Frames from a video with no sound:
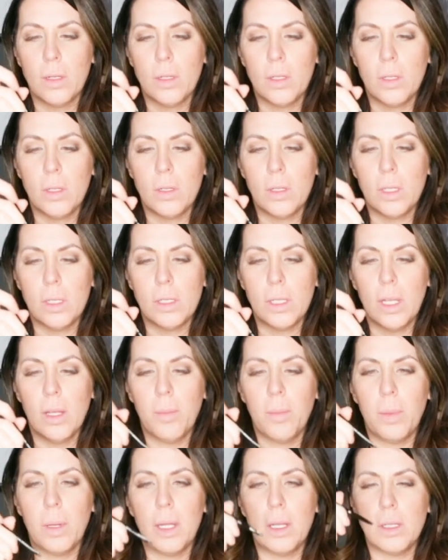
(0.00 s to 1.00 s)
do the
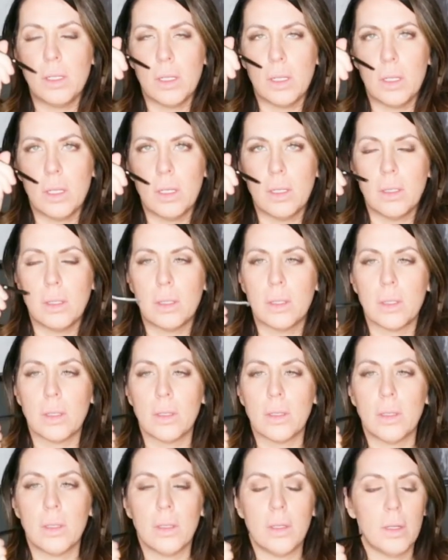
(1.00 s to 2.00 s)
tip into this
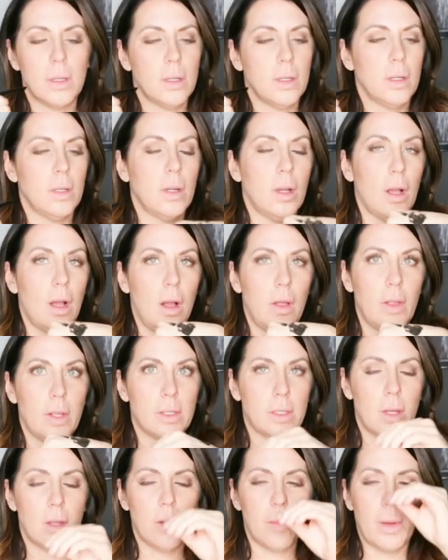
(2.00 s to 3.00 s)

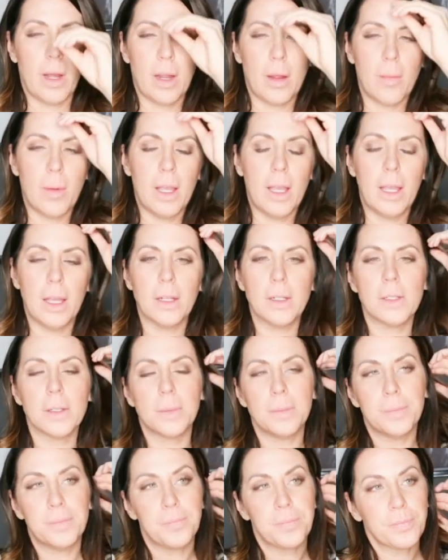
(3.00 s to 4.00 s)
that's on the back of my hand.
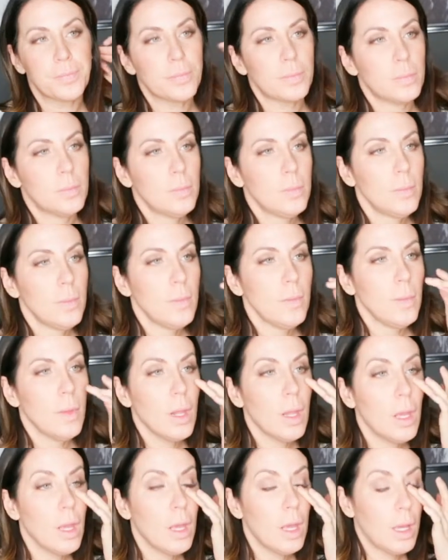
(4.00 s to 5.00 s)

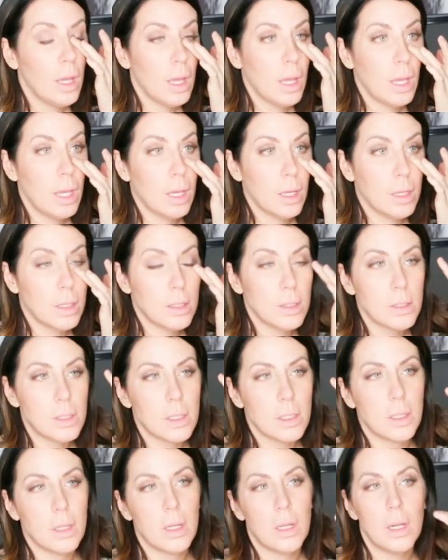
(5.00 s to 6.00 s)
And
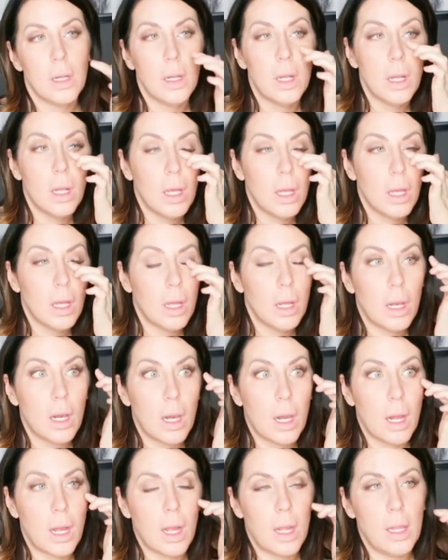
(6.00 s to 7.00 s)

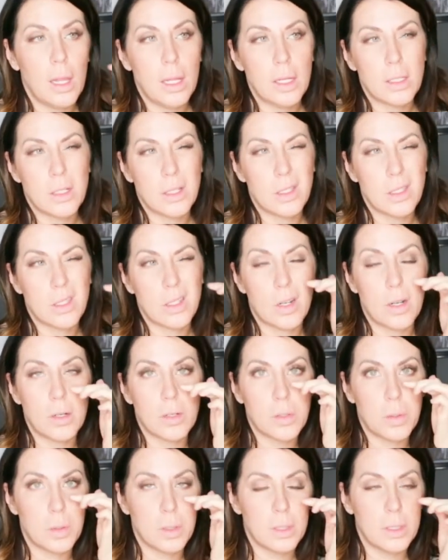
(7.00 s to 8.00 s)
I like to start
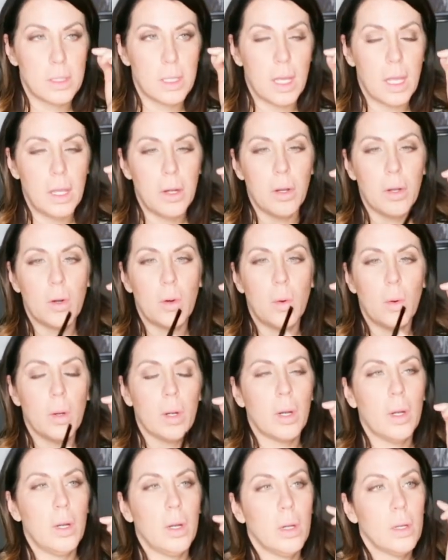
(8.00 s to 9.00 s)
towards the inner
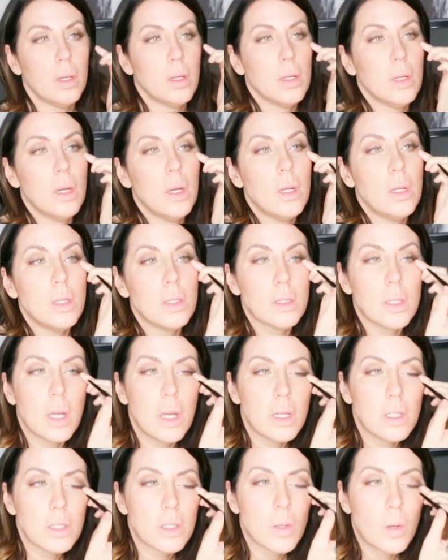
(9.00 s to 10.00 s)
corner. So
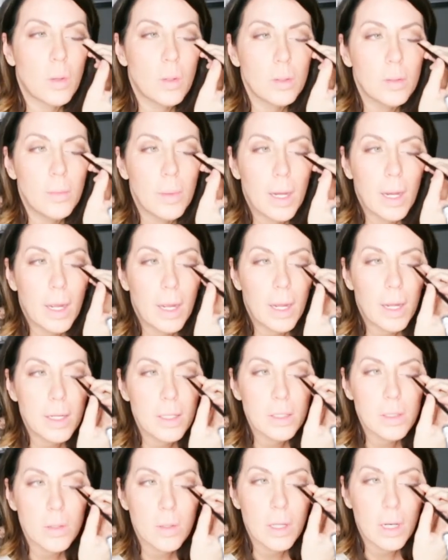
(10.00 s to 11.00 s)
I just hold my eye
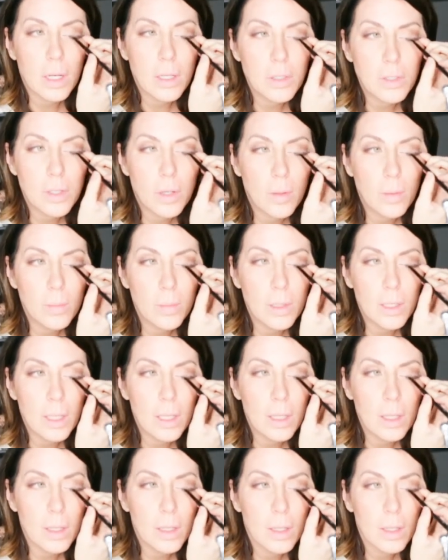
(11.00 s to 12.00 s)
so that I don't
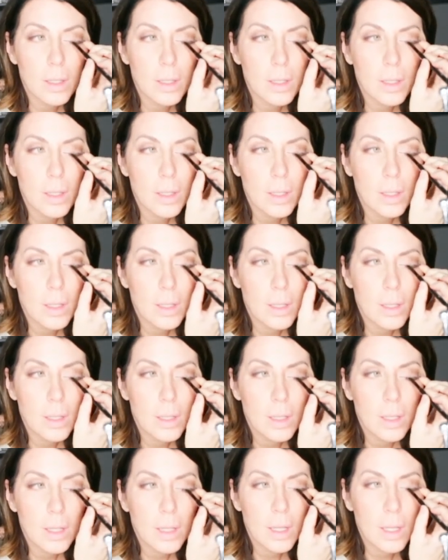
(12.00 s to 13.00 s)
blink
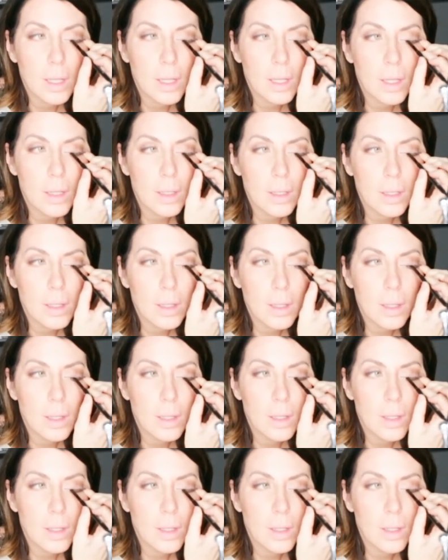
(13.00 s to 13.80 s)
and